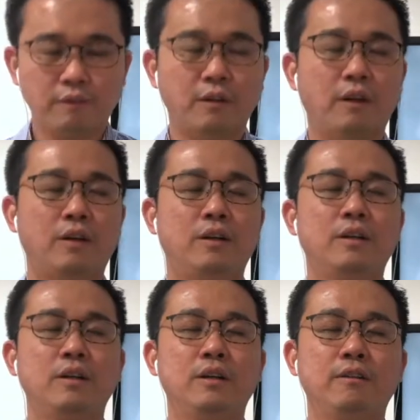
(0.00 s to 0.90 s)
4,
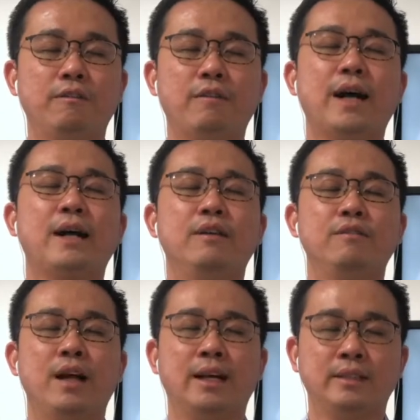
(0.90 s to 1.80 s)
5.
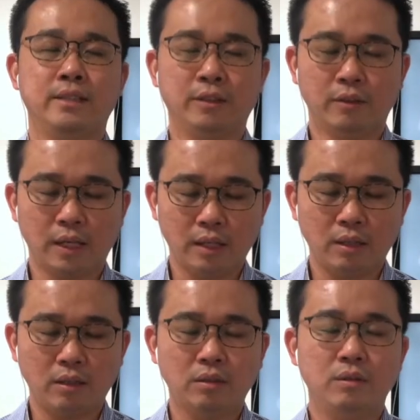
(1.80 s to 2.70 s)
Exhale out.